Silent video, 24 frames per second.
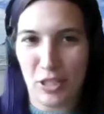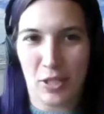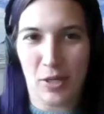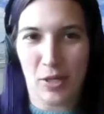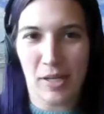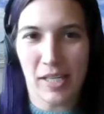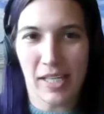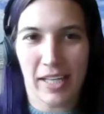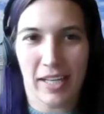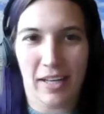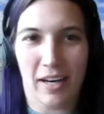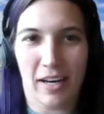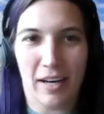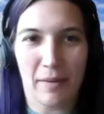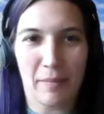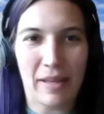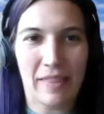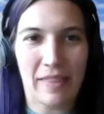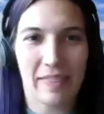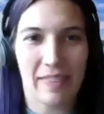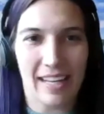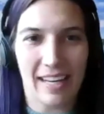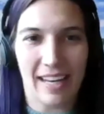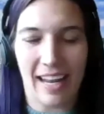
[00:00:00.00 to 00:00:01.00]
going to
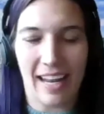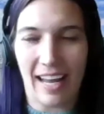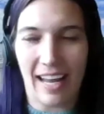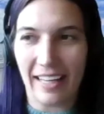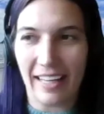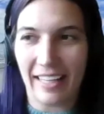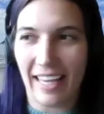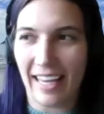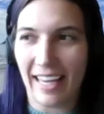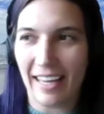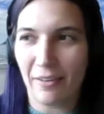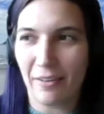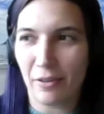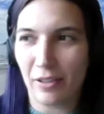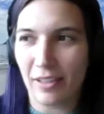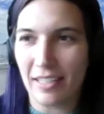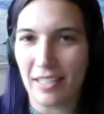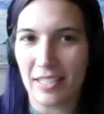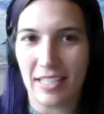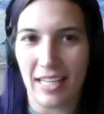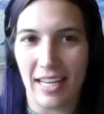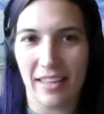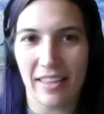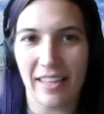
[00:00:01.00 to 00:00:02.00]
comment that I can't
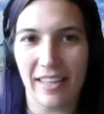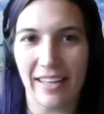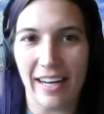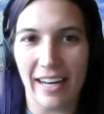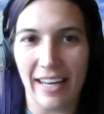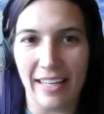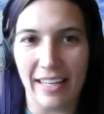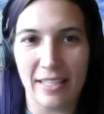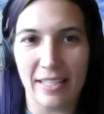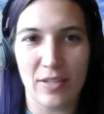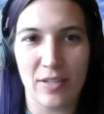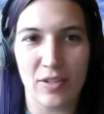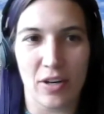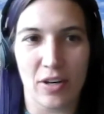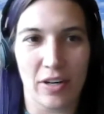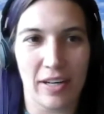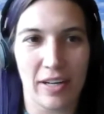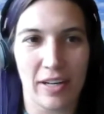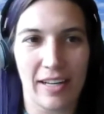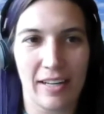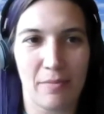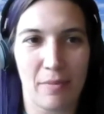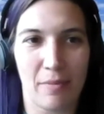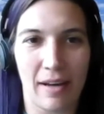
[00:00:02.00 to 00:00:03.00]
really say that I
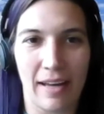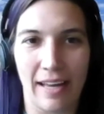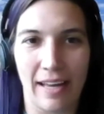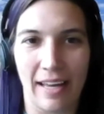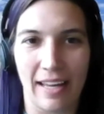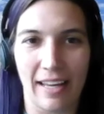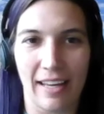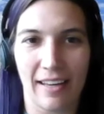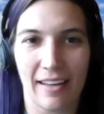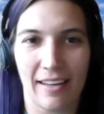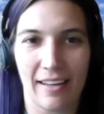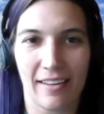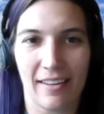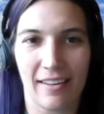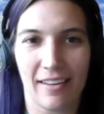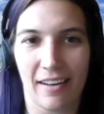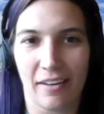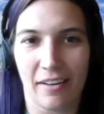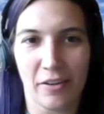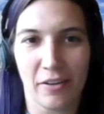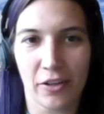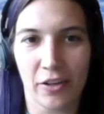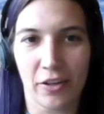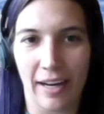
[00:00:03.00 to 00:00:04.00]
started my
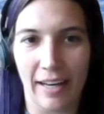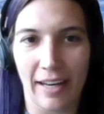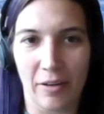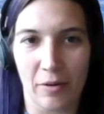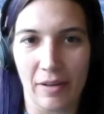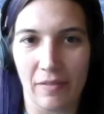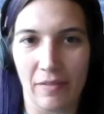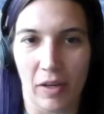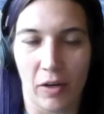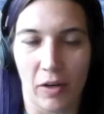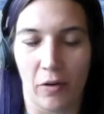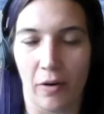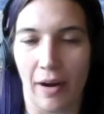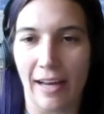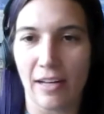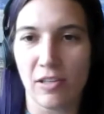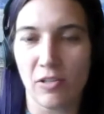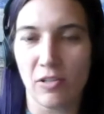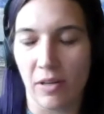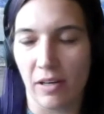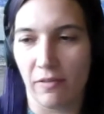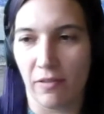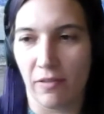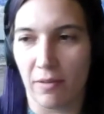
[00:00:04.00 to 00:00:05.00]
undergrad or even
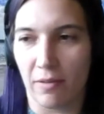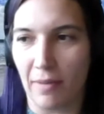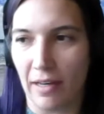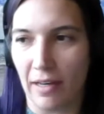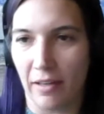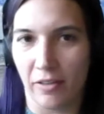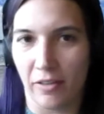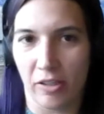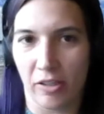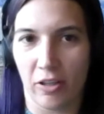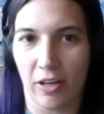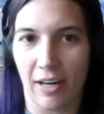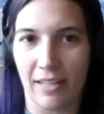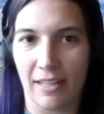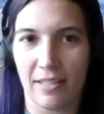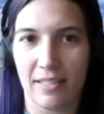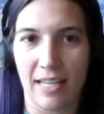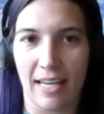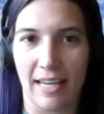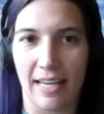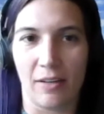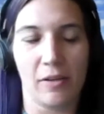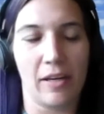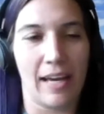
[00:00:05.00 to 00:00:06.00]
graduated from my undergrad
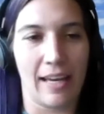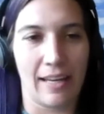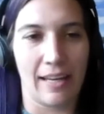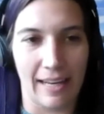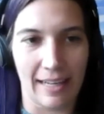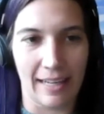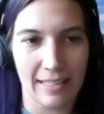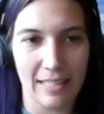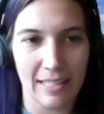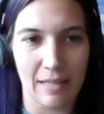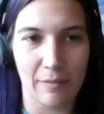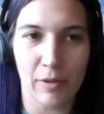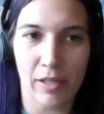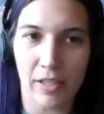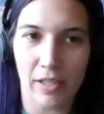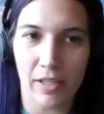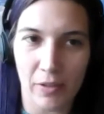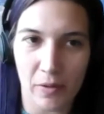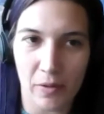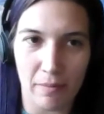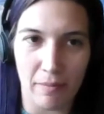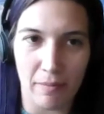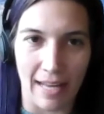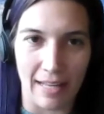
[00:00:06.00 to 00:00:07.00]
saying, okay, next I'm going to
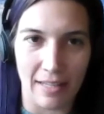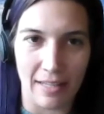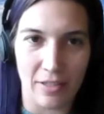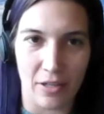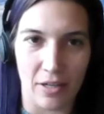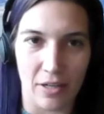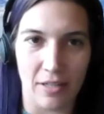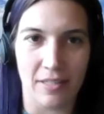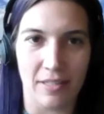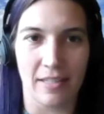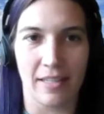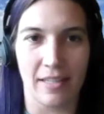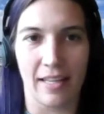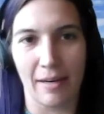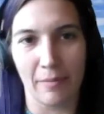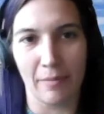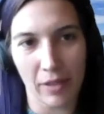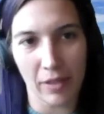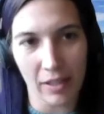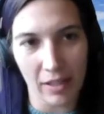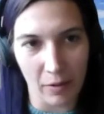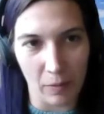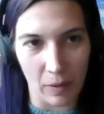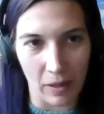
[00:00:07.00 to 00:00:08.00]
do a master's and then
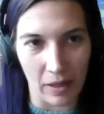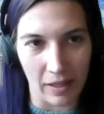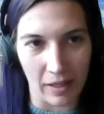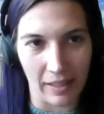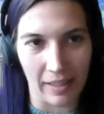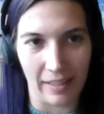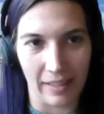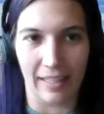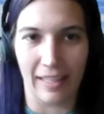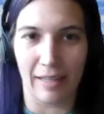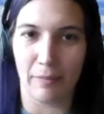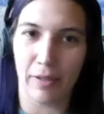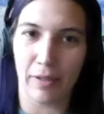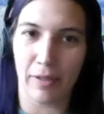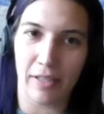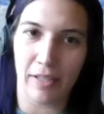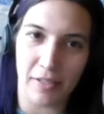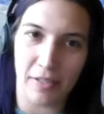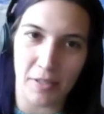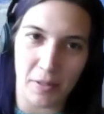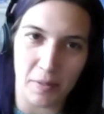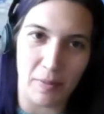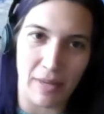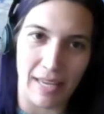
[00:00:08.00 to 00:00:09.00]
I'm going to work and then I'm going
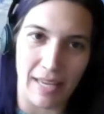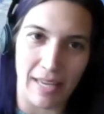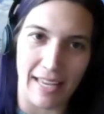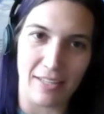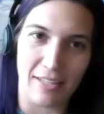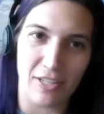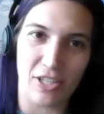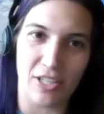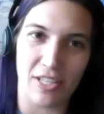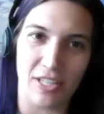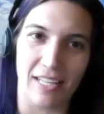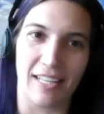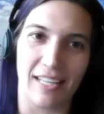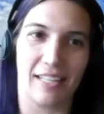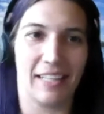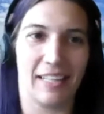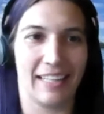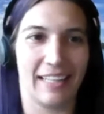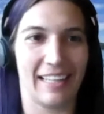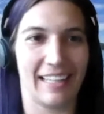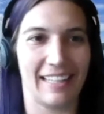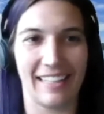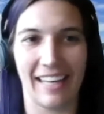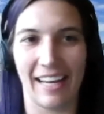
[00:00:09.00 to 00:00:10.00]
to do a PhD.
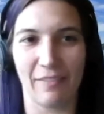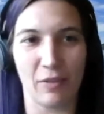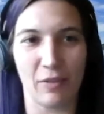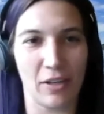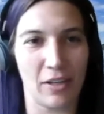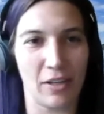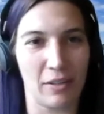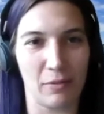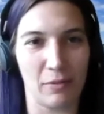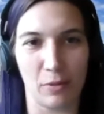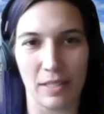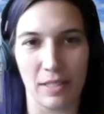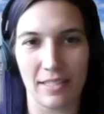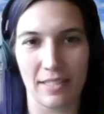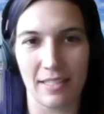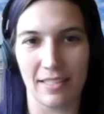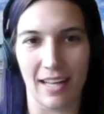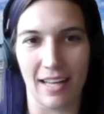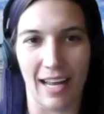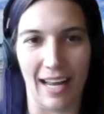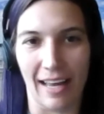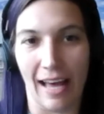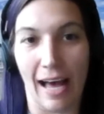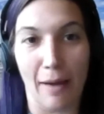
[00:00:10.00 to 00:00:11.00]
Like it never
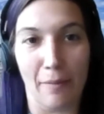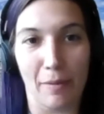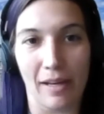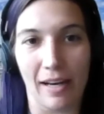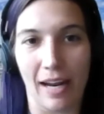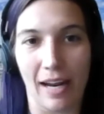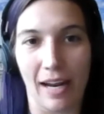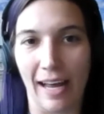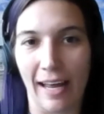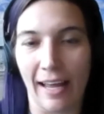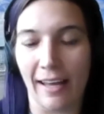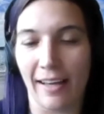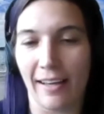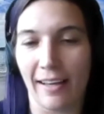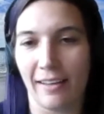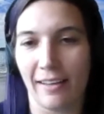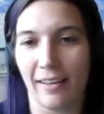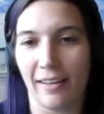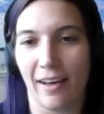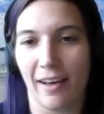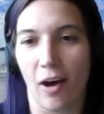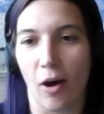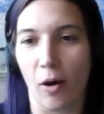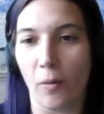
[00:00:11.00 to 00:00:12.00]
was, I mean, I
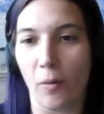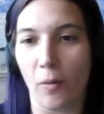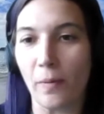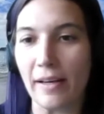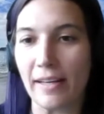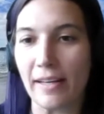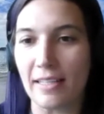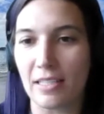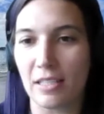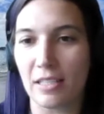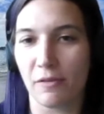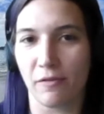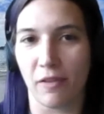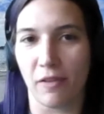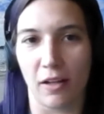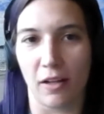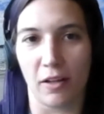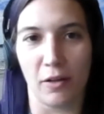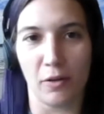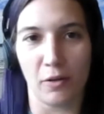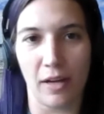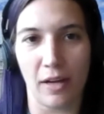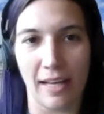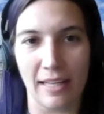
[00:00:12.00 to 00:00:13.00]
always
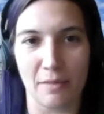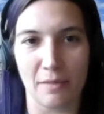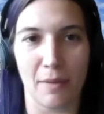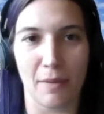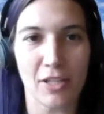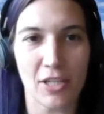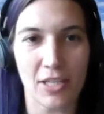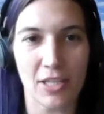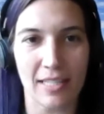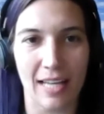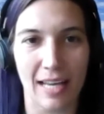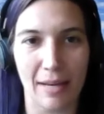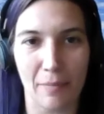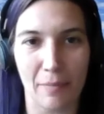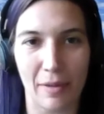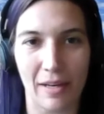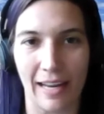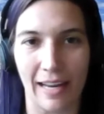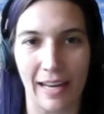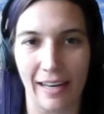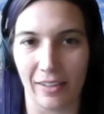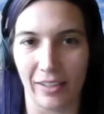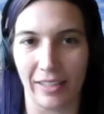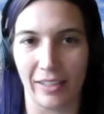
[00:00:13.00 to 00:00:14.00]
followed, as much as I'm an
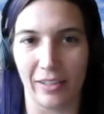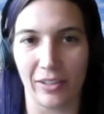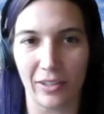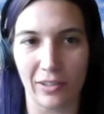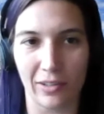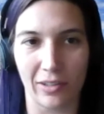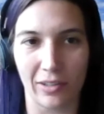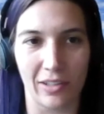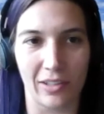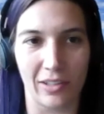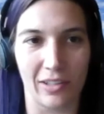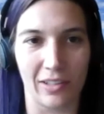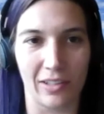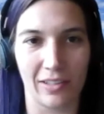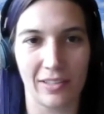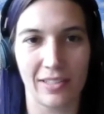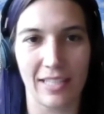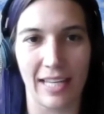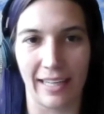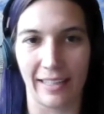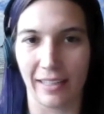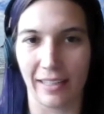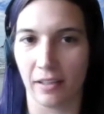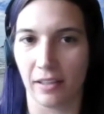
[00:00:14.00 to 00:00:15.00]
analytical,
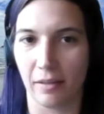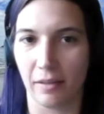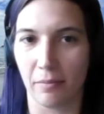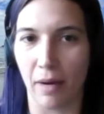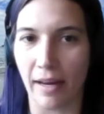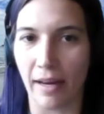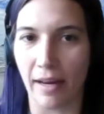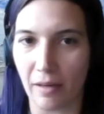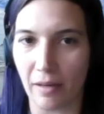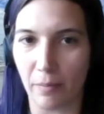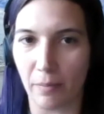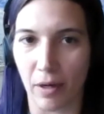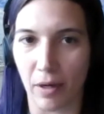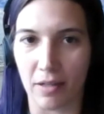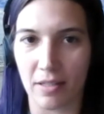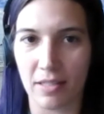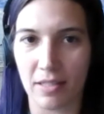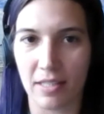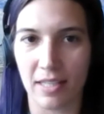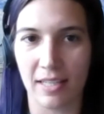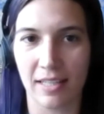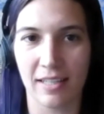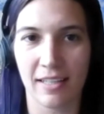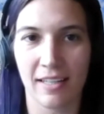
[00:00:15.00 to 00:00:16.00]
technically minded
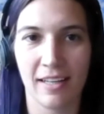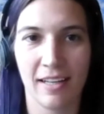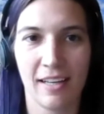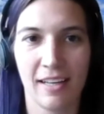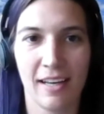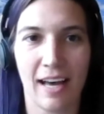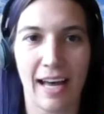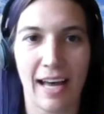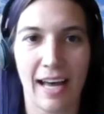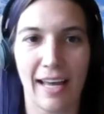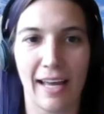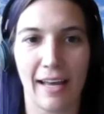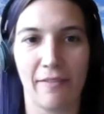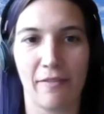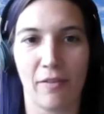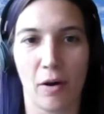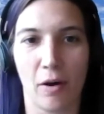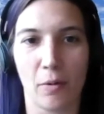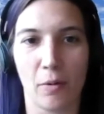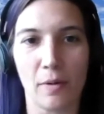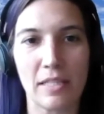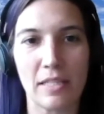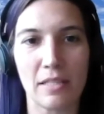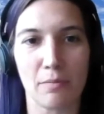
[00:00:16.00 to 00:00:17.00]
person, I've
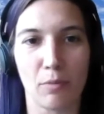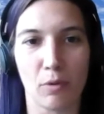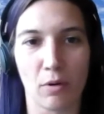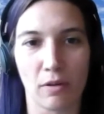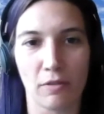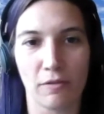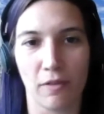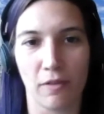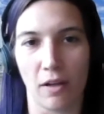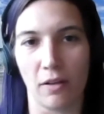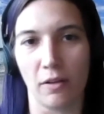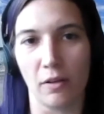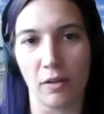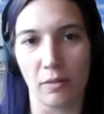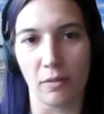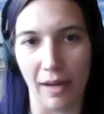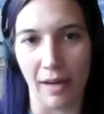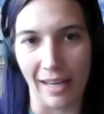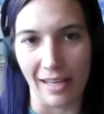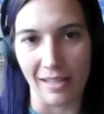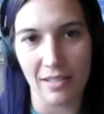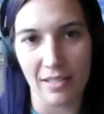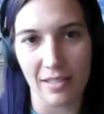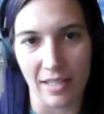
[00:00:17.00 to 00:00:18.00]
always more followed
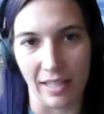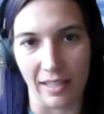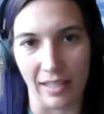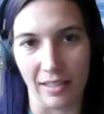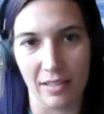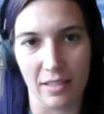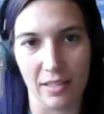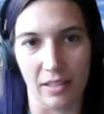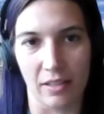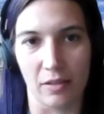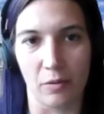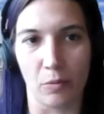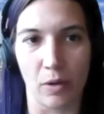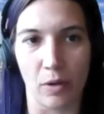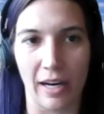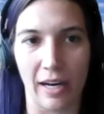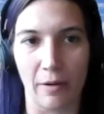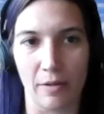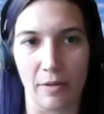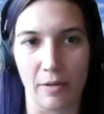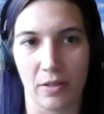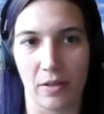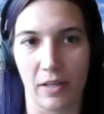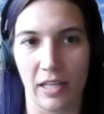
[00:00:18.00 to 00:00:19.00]
my instincts on what
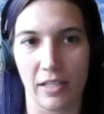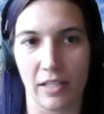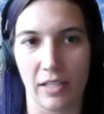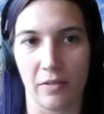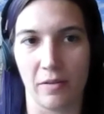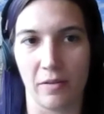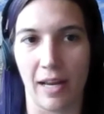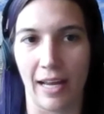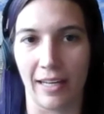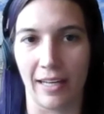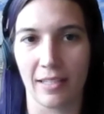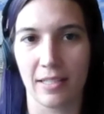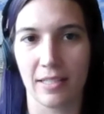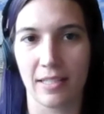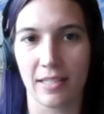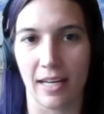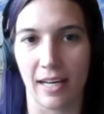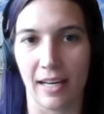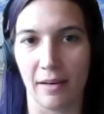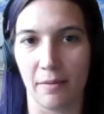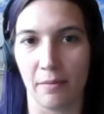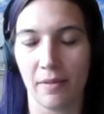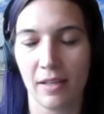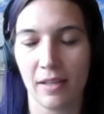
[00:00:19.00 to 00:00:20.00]
I was going to do next.
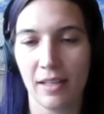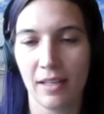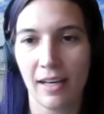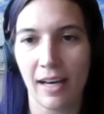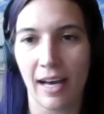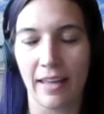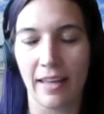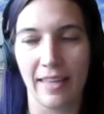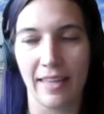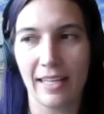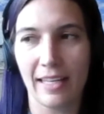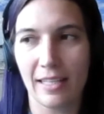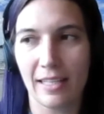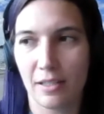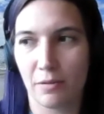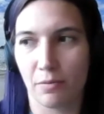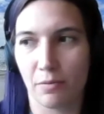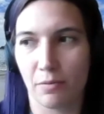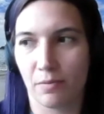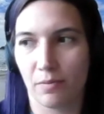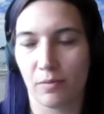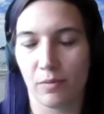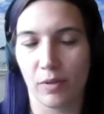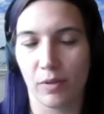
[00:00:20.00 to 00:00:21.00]
I think
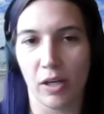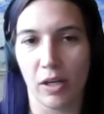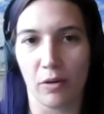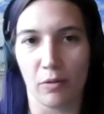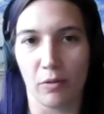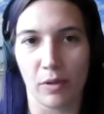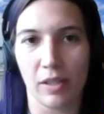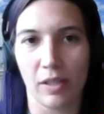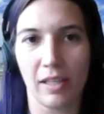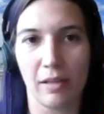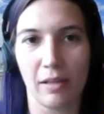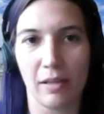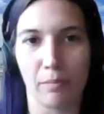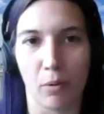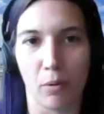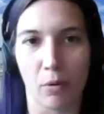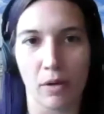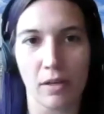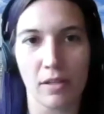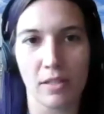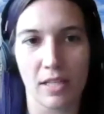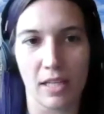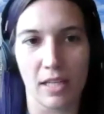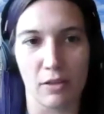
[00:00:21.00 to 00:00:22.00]
it's, you know, really
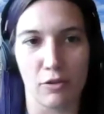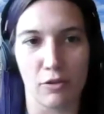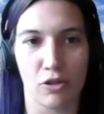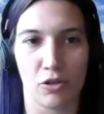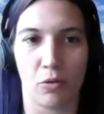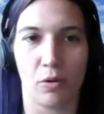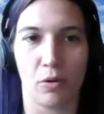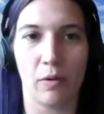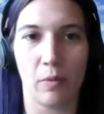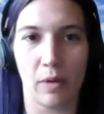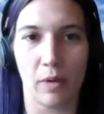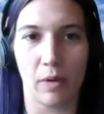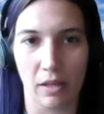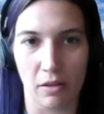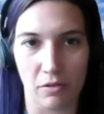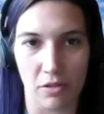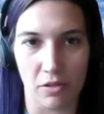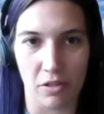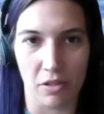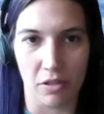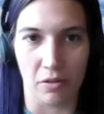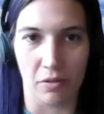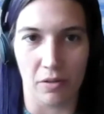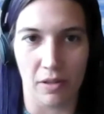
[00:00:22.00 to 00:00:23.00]
important to enjoy what you
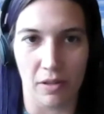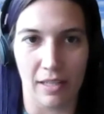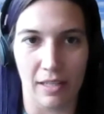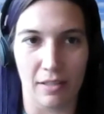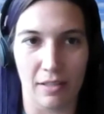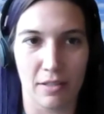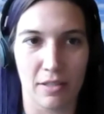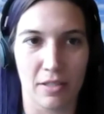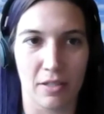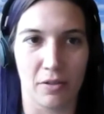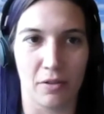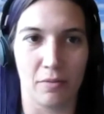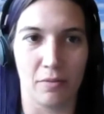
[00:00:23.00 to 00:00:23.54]
do. And so